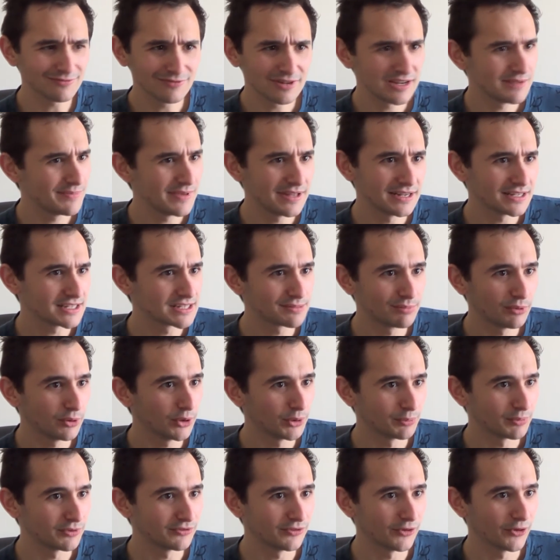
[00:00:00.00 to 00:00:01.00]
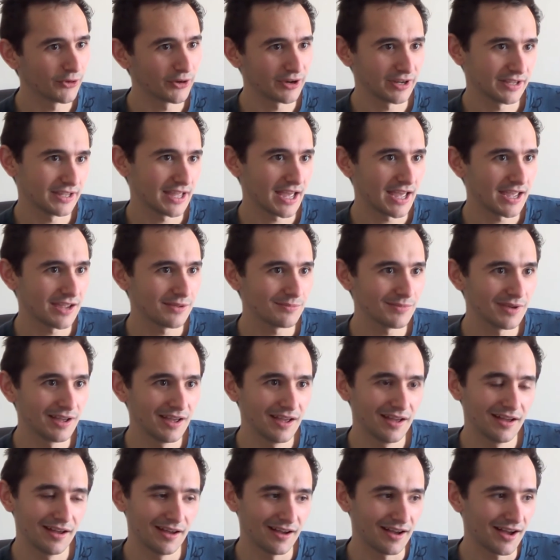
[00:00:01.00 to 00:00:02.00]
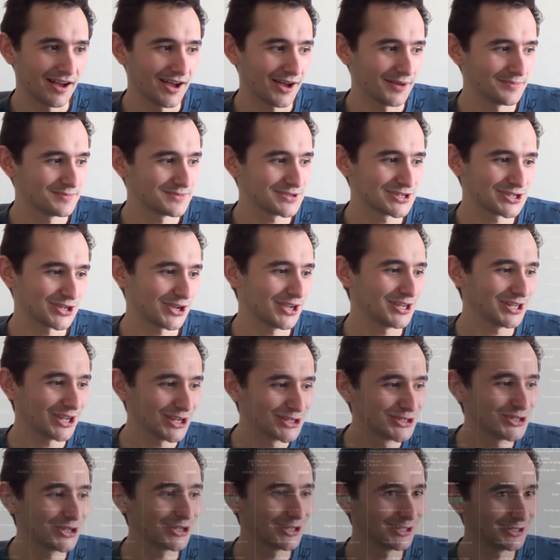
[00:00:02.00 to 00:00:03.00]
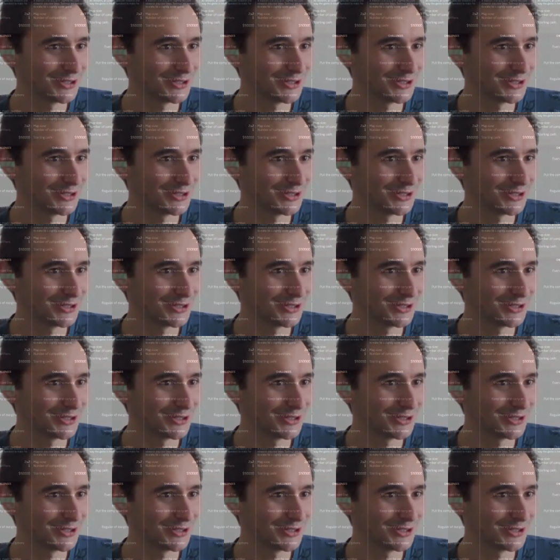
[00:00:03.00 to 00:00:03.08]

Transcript: really been explored before in a game. So I took a